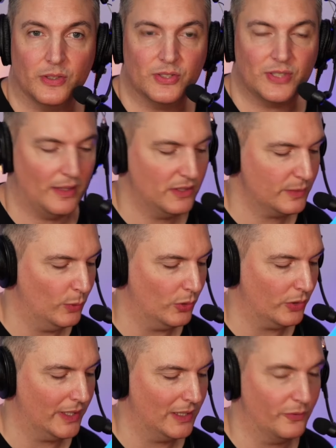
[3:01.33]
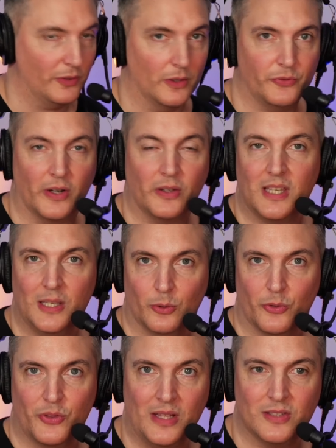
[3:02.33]
sounds more kind of funky and
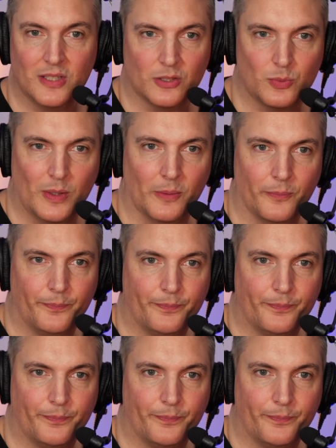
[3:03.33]
authentic as well.